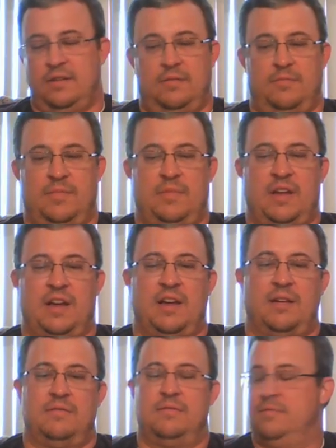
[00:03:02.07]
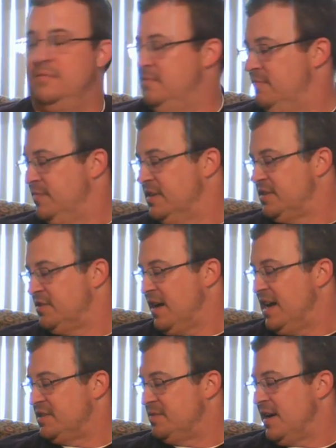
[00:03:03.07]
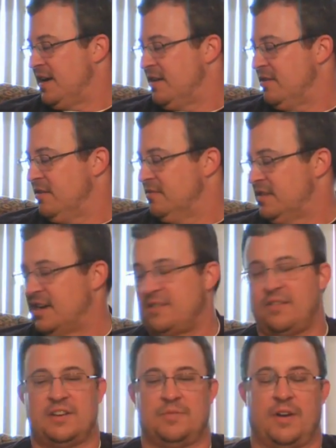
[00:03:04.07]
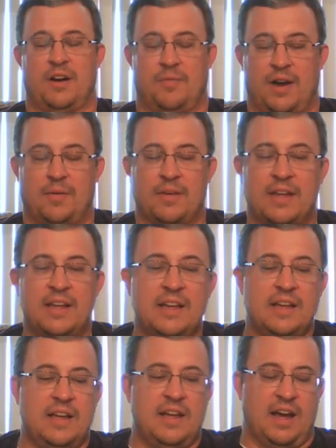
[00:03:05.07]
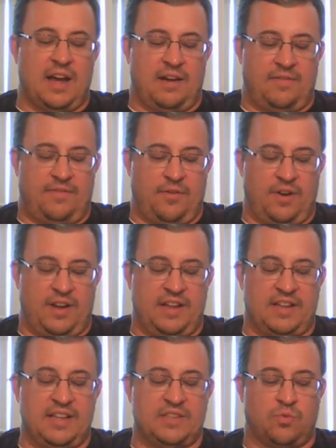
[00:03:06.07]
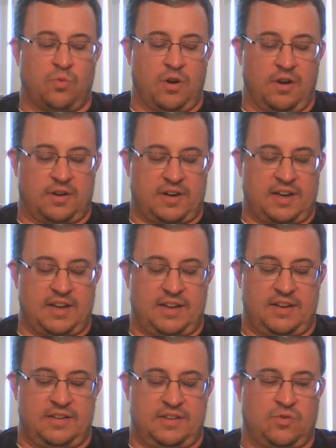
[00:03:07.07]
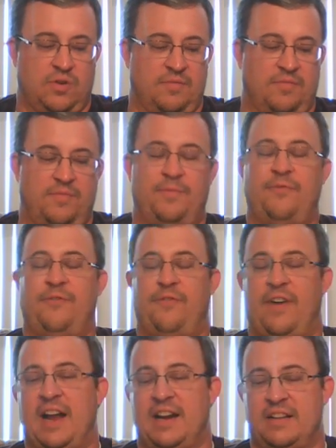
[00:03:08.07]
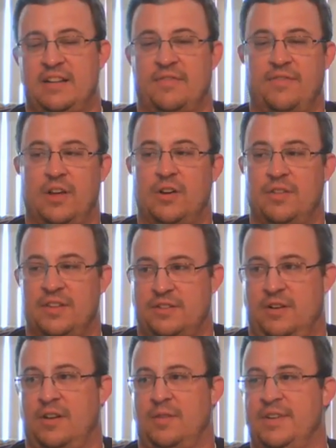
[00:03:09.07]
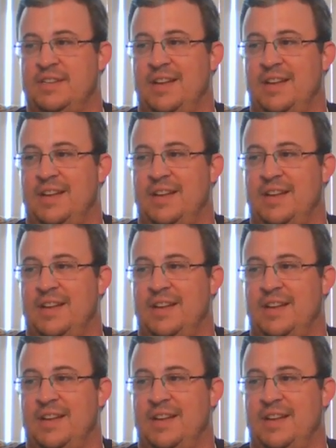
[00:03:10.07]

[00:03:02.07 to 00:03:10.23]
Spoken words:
Mr. Achtemeier, or Dr. Achtemeier probably, for his work and sort of finding the flow of these arguments.